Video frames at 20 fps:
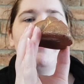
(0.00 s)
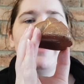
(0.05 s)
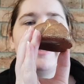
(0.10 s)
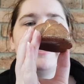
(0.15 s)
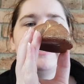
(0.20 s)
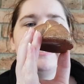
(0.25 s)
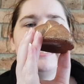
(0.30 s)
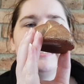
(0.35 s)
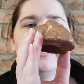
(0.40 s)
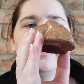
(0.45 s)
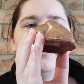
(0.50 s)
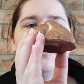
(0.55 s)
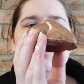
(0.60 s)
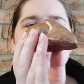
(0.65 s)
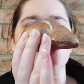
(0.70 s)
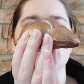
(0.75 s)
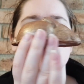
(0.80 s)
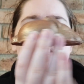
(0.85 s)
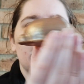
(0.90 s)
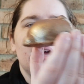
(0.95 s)
Bunny
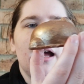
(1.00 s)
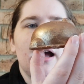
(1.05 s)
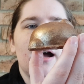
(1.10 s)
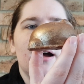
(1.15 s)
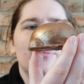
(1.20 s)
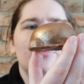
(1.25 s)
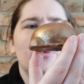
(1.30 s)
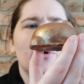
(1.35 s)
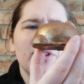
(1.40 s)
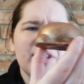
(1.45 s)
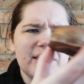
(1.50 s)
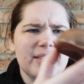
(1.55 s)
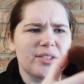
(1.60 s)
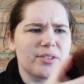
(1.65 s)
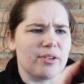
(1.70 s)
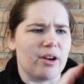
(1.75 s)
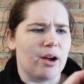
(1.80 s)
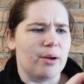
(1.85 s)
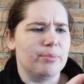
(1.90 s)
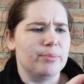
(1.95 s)
uh, Body
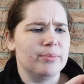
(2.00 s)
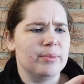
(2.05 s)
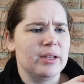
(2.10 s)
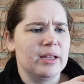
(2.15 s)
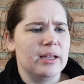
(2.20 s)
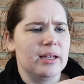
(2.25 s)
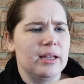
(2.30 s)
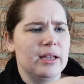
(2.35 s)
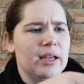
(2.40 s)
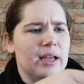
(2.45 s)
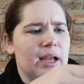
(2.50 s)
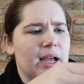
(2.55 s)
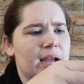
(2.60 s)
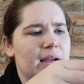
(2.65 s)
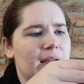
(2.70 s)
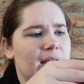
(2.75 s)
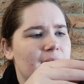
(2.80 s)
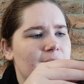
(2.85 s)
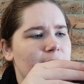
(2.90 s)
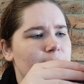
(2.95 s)
Scrub.
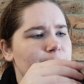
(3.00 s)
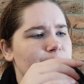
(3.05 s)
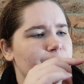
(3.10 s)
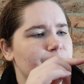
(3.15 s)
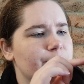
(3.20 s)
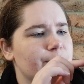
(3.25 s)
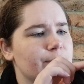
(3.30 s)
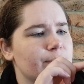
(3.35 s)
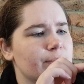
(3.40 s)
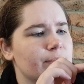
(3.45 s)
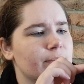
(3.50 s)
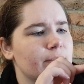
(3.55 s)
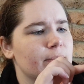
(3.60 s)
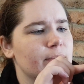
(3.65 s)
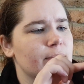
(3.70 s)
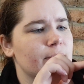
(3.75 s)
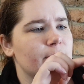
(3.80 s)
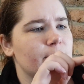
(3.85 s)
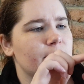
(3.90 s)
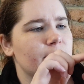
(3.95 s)
Um,
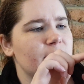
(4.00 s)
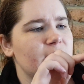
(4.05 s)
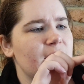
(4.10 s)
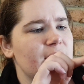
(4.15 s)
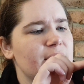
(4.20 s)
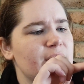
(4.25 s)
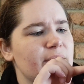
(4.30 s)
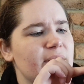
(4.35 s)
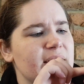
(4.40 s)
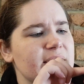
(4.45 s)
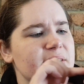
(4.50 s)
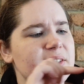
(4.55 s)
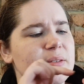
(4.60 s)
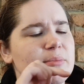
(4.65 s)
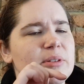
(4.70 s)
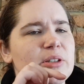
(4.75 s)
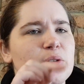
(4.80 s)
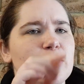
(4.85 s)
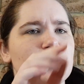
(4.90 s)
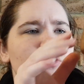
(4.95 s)
yeah, there are
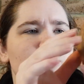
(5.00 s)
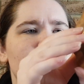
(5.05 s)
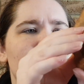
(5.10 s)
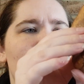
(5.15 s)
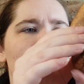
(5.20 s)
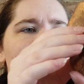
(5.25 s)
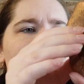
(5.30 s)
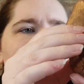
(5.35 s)
some little scrubby